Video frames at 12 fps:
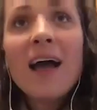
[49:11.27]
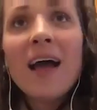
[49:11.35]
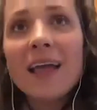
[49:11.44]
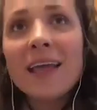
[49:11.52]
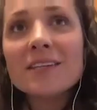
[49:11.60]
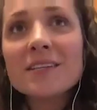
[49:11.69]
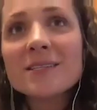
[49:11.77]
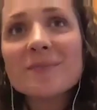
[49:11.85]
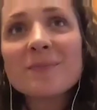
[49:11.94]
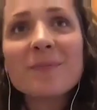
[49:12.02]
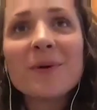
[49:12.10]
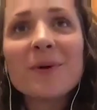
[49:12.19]
Yeah. He
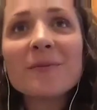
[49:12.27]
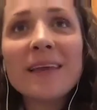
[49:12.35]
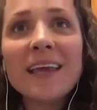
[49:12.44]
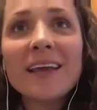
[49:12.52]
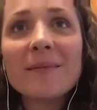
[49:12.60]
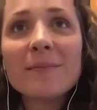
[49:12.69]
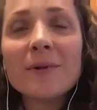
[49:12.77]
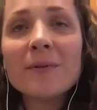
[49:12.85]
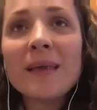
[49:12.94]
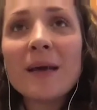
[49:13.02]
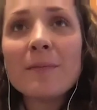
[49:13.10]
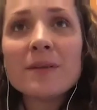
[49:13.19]
just pulled me,
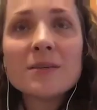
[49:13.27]
pulled me up